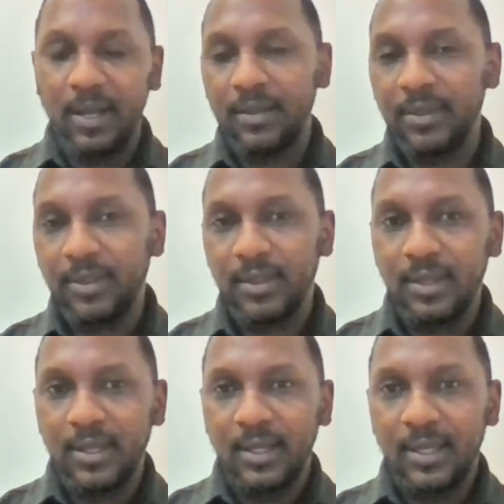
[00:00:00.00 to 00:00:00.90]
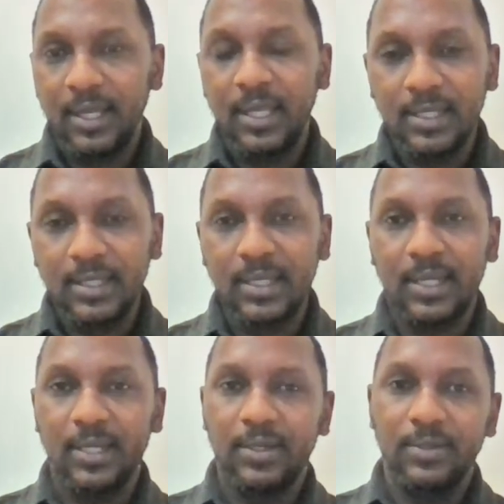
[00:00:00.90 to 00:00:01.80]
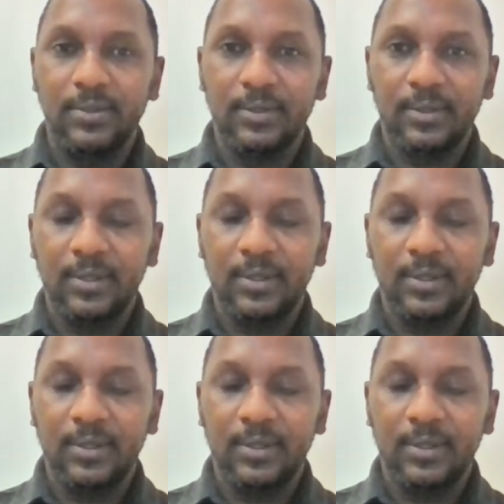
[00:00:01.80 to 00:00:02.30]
path in Sierra Leone.